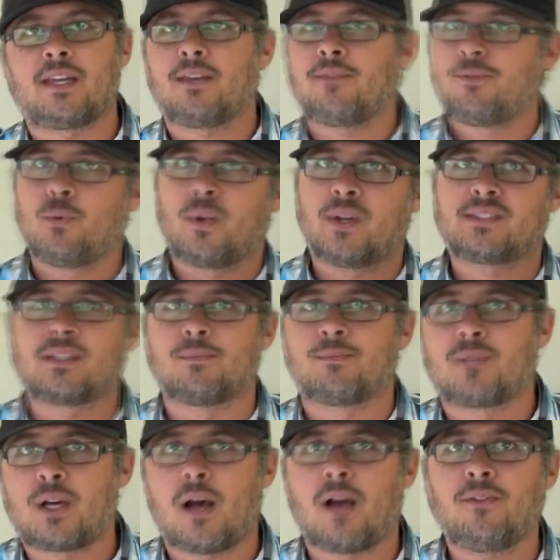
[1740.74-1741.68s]
If you want some
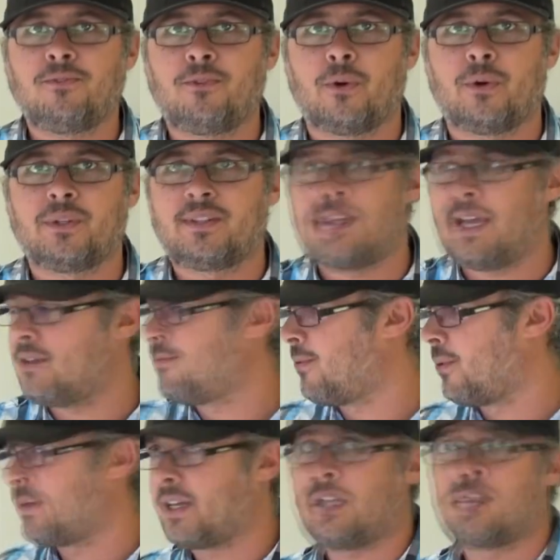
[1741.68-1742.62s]
comfort, then
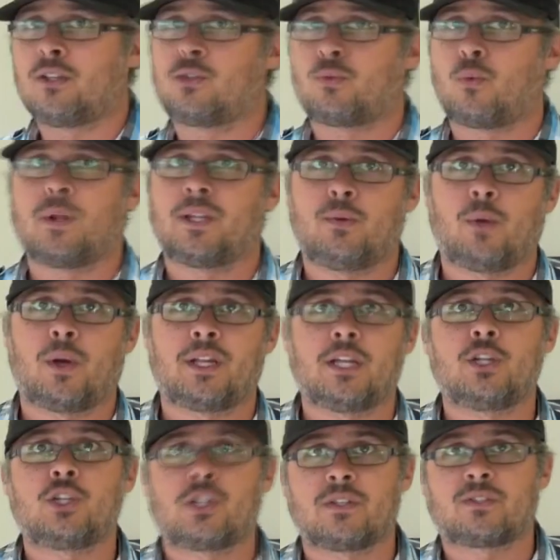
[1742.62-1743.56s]
forget the 21
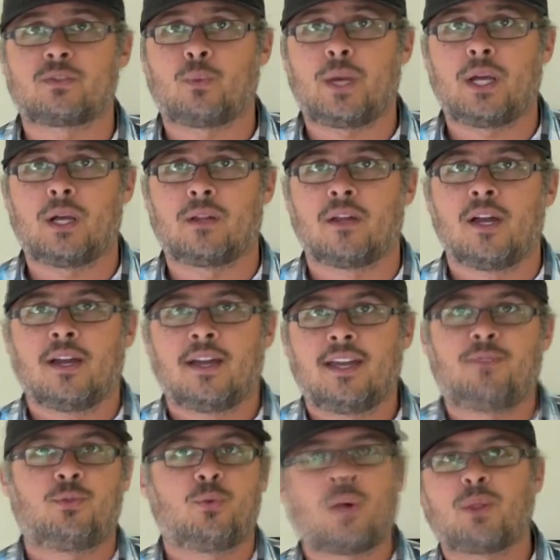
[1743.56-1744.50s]
inches wheel.
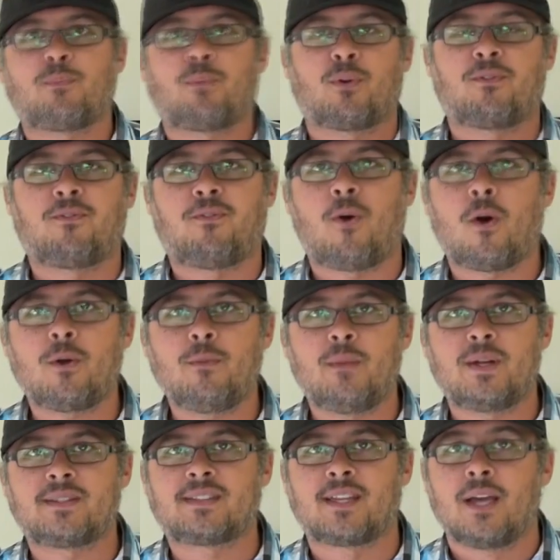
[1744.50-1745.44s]
If you want
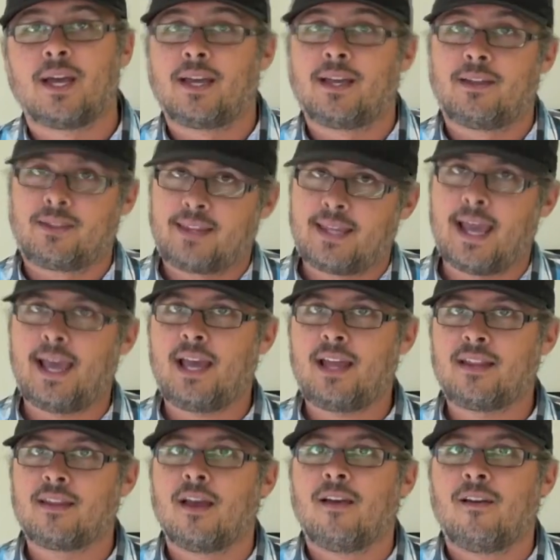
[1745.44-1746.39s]
performance,
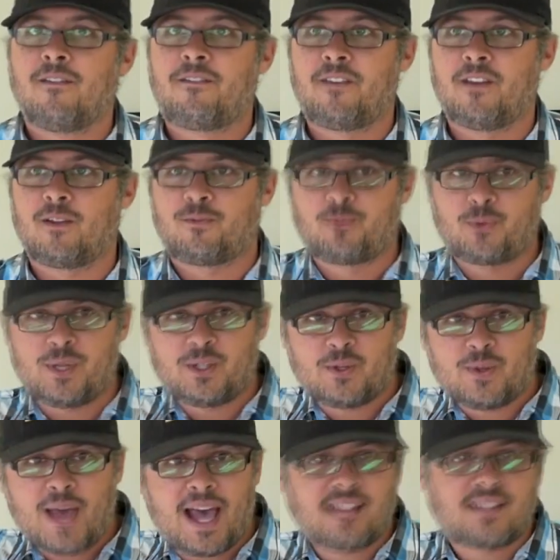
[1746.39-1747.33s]
then feel free
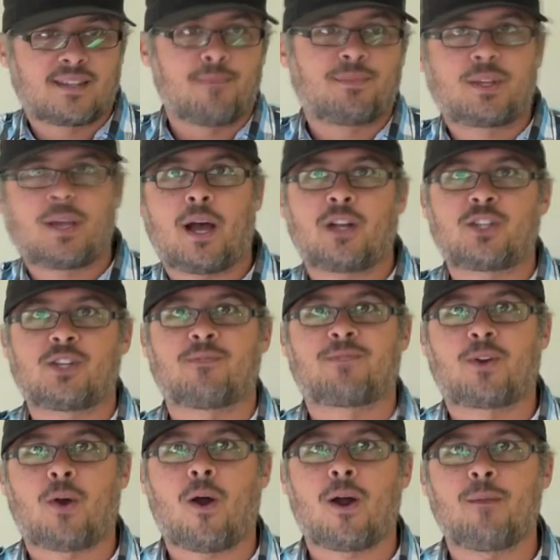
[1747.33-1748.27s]
to add some touch of
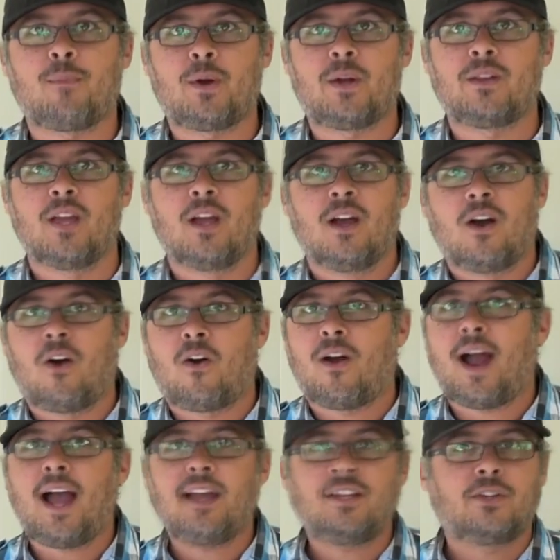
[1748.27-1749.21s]
carbon, or
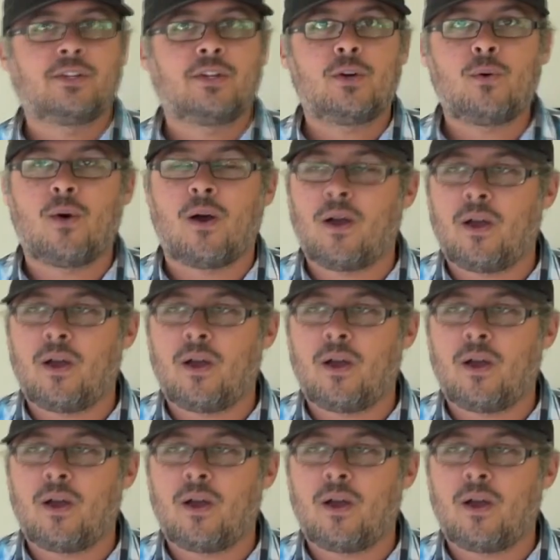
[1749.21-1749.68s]
I don't know,